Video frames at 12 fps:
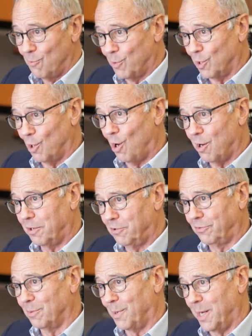We're going to
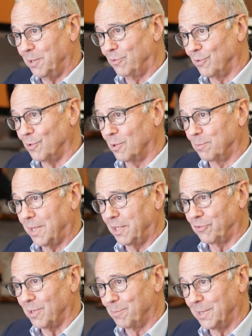harness the brain's
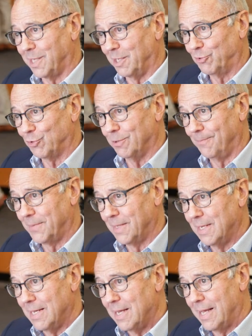neuroplastic potential,
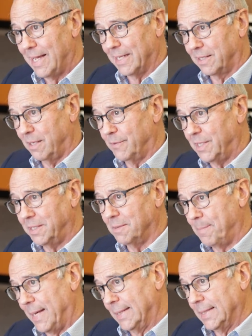activity
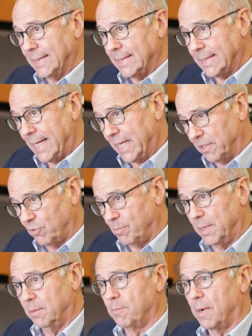dependent
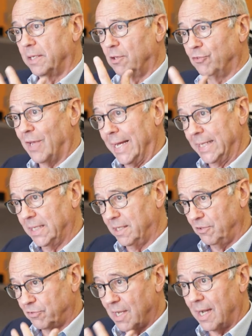enhancement by designing these